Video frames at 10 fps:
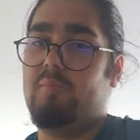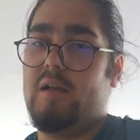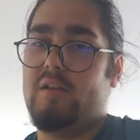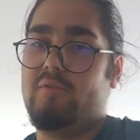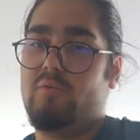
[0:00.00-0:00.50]

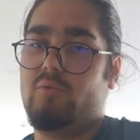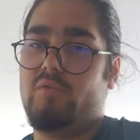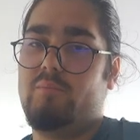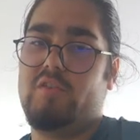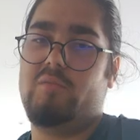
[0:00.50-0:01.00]
and of
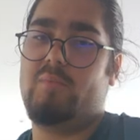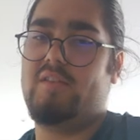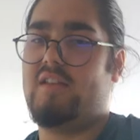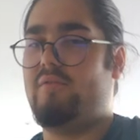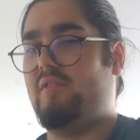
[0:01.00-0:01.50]
course bishop
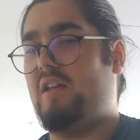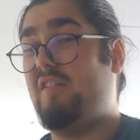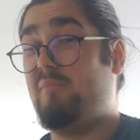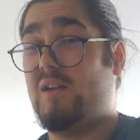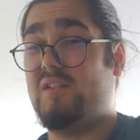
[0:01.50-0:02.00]
b7
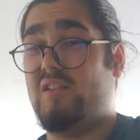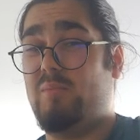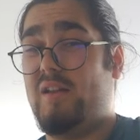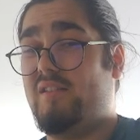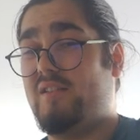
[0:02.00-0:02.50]
I've marked as a
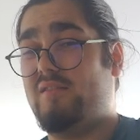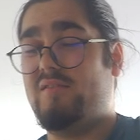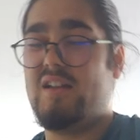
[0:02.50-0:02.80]
blunder.